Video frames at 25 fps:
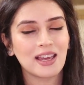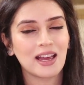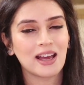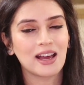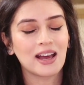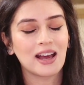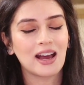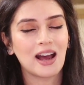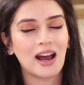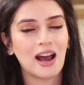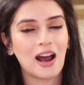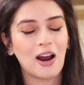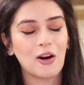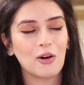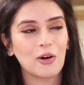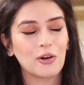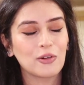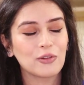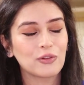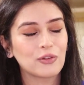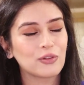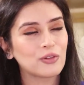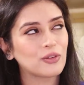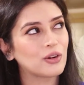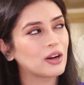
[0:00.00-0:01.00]
Yeah, out
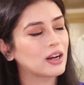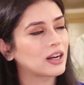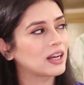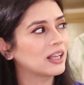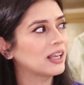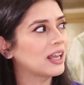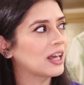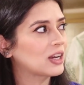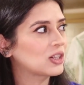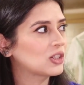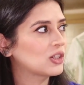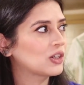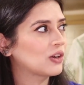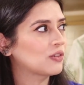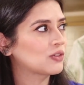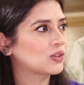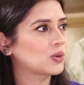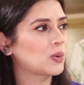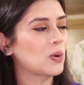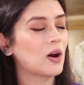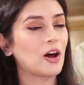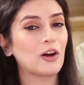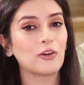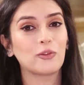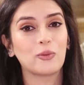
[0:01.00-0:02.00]
of a collection of
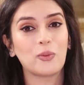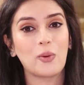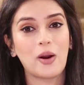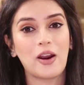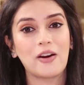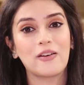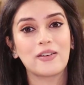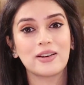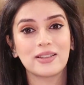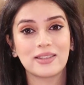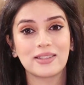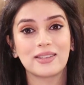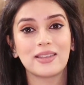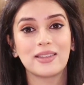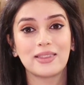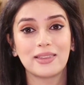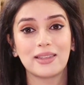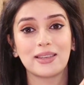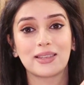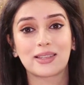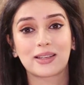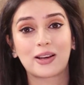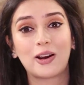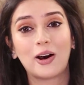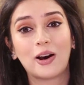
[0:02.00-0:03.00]
twelve where it's in
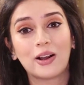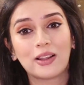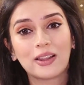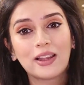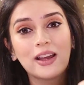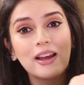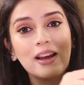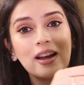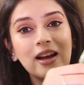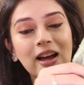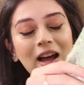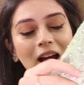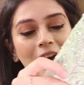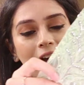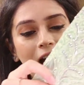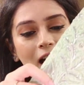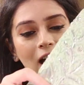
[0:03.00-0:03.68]
this color.